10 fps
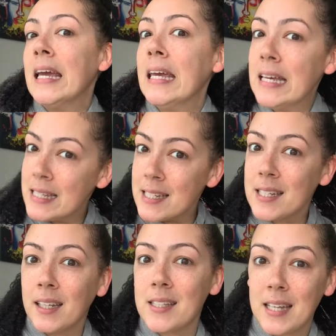easy
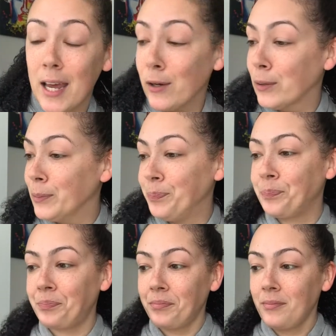to detangle.
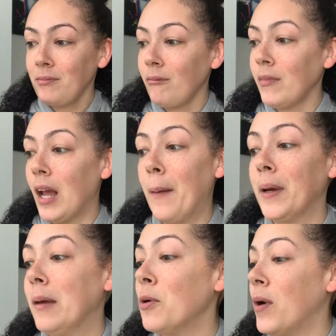I'm gonna
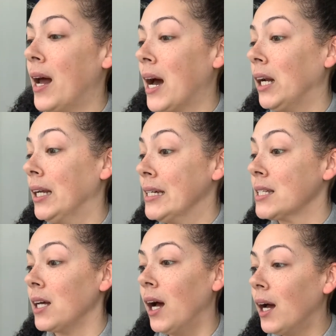keep going, I got a
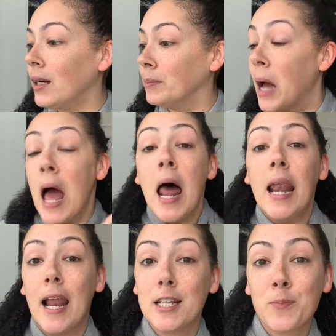list.
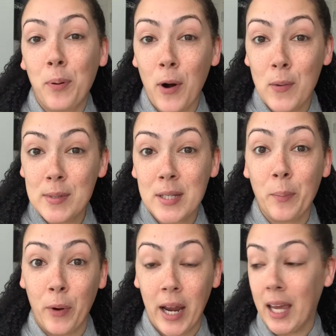Less prone to
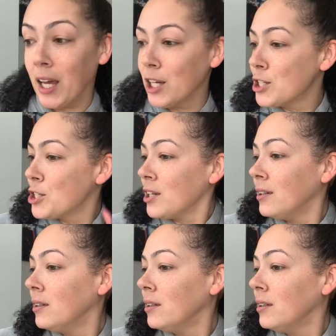breakage.